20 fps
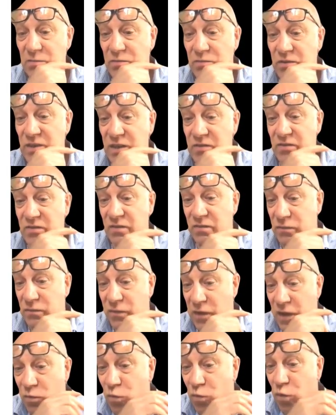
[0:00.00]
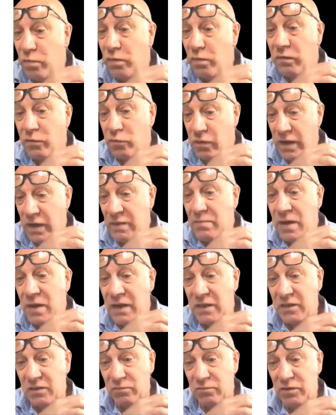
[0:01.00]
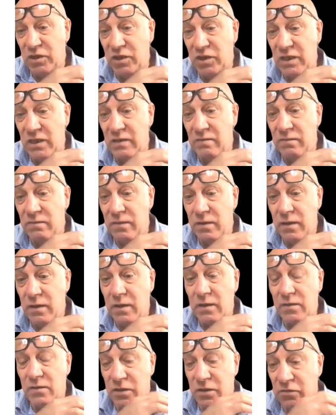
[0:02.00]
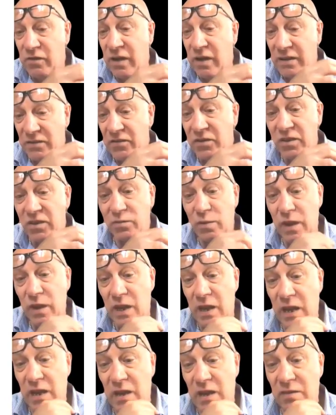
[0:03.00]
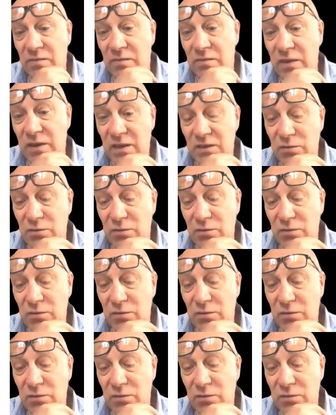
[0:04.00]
some sense of what we've already managed to achieve, the gratitude we have